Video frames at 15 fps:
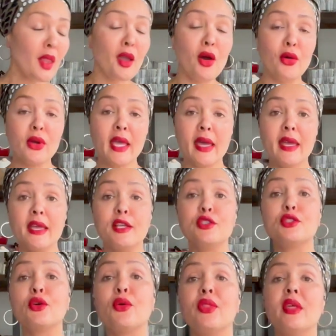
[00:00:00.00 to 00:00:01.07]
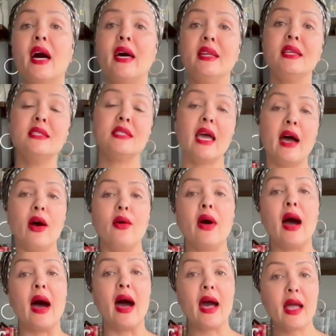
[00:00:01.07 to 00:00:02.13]
Okay, so that is
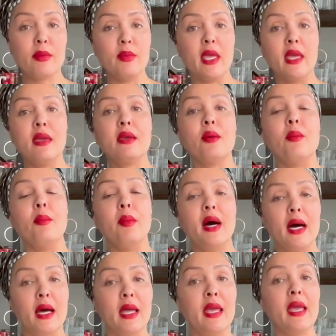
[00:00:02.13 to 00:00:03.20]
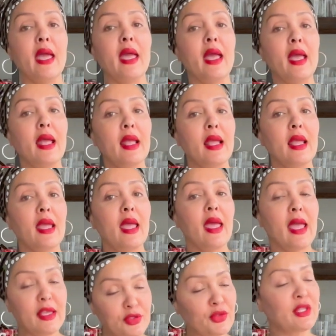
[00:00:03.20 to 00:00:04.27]
how I make my
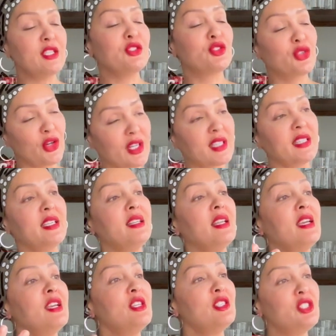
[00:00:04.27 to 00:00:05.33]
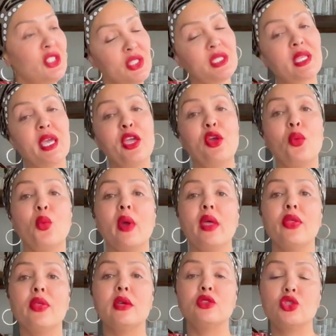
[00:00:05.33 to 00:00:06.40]
hazelnut chocolate cheesecake
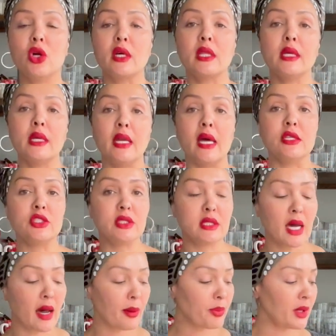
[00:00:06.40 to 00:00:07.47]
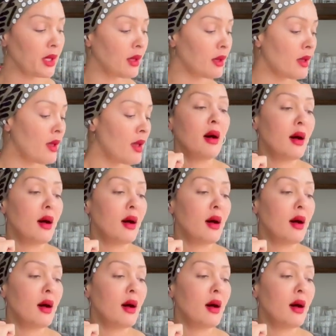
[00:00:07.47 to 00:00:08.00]
with chocolate ganache topping.